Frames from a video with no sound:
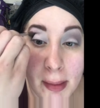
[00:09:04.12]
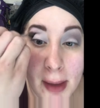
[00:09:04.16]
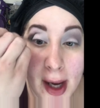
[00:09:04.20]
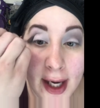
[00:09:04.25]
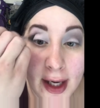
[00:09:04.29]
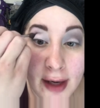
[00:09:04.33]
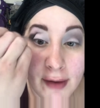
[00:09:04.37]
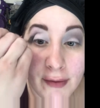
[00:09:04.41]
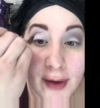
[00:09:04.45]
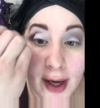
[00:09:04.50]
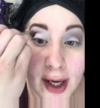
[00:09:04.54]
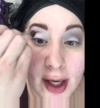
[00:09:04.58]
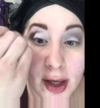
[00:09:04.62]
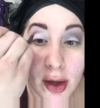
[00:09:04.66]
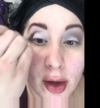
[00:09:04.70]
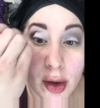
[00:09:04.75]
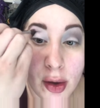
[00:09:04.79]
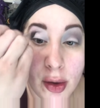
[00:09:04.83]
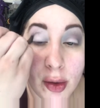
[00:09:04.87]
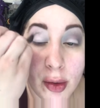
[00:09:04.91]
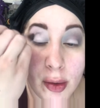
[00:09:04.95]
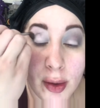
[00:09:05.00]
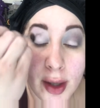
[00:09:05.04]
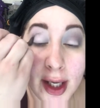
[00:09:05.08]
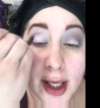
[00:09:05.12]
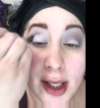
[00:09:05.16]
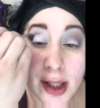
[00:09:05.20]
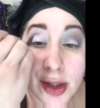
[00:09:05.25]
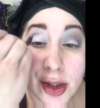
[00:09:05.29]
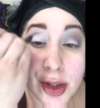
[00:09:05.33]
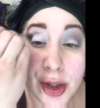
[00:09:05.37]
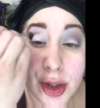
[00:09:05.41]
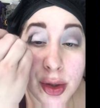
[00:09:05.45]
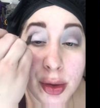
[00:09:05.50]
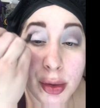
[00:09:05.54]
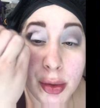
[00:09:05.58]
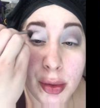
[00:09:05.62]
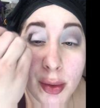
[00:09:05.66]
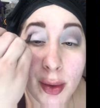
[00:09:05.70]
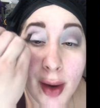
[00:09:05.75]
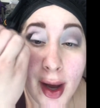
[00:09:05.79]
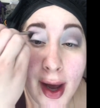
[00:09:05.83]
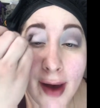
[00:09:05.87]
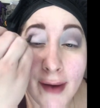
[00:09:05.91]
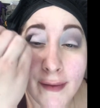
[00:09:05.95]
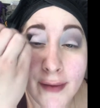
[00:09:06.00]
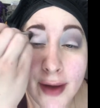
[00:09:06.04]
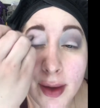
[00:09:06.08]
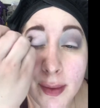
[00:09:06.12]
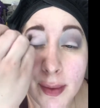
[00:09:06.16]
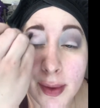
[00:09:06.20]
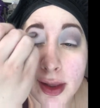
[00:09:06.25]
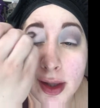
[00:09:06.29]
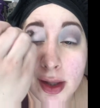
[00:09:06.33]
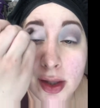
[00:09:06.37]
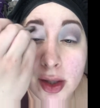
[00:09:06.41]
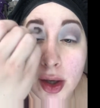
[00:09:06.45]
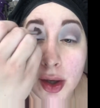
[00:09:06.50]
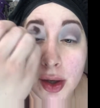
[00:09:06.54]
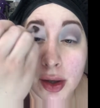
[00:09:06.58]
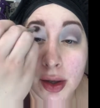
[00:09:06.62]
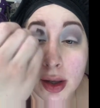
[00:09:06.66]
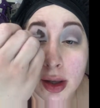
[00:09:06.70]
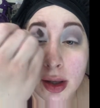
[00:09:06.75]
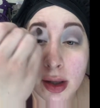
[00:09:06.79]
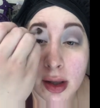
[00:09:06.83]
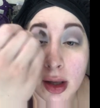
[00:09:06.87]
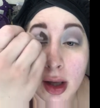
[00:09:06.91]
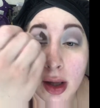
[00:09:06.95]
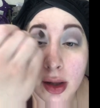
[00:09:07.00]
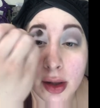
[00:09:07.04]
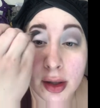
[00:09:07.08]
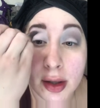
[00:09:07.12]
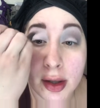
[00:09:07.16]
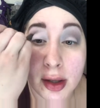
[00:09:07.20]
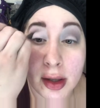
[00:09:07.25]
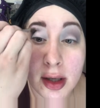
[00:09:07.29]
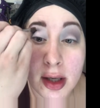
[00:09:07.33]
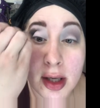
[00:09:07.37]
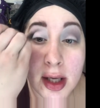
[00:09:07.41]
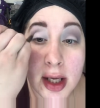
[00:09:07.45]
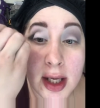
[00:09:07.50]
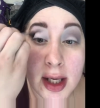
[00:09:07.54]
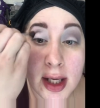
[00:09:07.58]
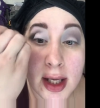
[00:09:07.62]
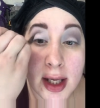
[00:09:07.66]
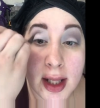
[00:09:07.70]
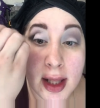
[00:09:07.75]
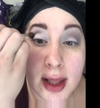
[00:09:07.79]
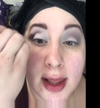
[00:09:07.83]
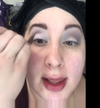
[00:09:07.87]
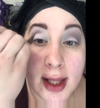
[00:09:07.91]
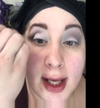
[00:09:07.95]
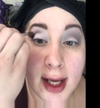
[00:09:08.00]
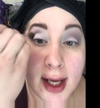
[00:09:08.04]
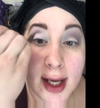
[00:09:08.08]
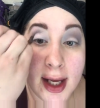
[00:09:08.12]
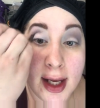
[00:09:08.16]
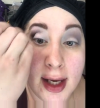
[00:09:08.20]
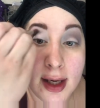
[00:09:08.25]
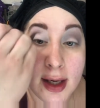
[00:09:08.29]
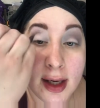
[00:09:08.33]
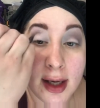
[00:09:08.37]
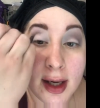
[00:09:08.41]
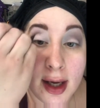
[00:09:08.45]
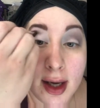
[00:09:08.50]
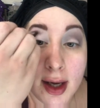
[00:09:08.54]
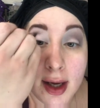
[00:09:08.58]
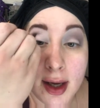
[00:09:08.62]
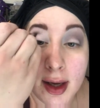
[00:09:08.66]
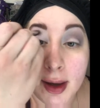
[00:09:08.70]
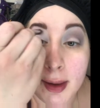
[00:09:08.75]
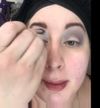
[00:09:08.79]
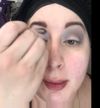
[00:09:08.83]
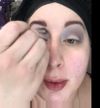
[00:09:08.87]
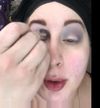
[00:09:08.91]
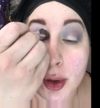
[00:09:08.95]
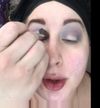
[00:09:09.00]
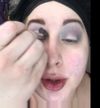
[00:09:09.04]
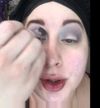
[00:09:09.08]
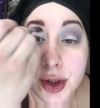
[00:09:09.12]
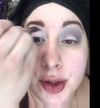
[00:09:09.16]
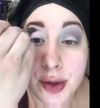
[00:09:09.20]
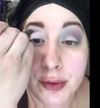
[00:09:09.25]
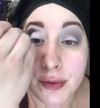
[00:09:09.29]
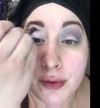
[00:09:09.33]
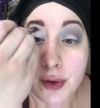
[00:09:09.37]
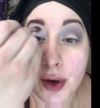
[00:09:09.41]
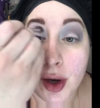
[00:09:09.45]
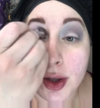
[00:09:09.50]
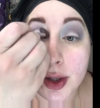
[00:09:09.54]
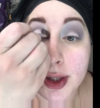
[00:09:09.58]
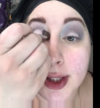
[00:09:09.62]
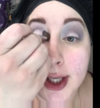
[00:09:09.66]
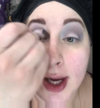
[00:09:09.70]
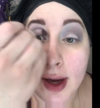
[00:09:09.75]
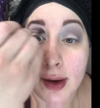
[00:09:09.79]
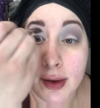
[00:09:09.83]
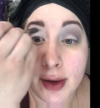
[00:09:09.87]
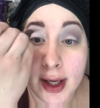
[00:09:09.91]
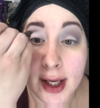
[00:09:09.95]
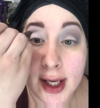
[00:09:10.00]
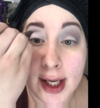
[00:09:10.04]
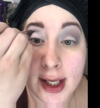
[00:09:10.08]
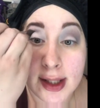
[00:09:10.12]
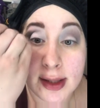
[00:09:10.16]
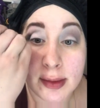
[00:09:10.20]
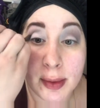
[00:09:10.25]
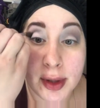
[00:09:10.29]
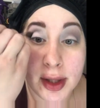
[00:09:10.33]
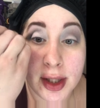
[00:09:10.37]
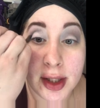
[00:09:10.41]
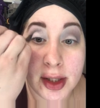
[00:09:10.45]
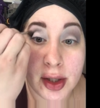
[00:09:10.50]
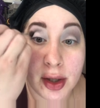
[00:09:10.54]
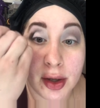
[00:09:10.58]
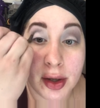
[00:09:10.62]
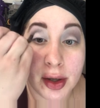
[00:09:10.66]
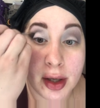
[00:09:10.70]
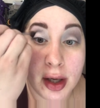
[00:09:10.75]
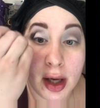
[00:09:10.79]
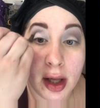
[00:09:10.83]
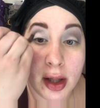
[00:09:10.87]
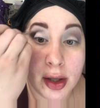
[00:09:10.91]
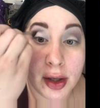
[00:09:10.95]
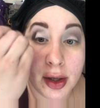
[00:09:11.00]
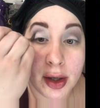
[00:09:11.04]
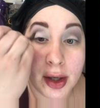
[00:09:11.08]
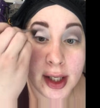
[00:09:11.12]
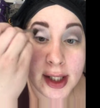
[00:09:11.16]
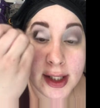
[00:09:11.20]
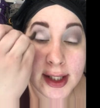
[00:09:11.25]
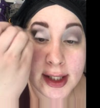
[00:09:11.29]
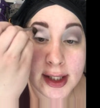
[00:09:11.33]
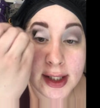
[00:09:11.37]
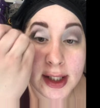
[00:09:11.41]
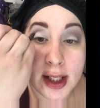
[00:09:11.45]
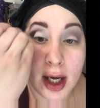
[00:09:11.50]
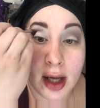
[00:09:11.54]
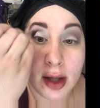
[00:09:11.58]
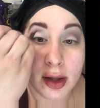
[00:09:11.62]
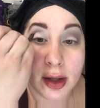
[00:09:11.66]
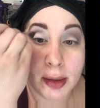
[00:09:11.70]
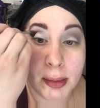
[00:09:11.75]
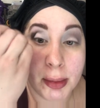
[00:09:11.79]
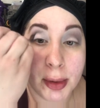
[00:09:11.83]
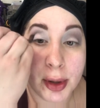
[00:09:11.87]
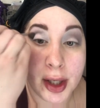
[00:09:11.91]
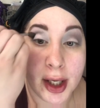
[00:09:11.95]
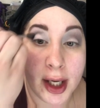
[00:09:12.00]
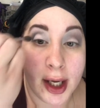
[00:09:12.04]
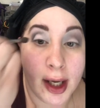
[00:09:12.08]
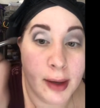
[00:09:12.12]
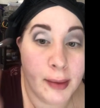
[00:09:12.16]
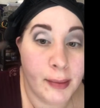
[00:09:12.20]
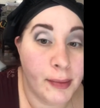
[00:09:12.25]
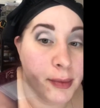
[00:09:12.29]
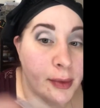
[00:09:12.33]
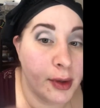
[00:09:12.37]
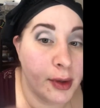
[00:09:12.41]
mine, if I go in too heavy with the dark color, then, or too far down, I guess, with the dark color, it does not look pretty.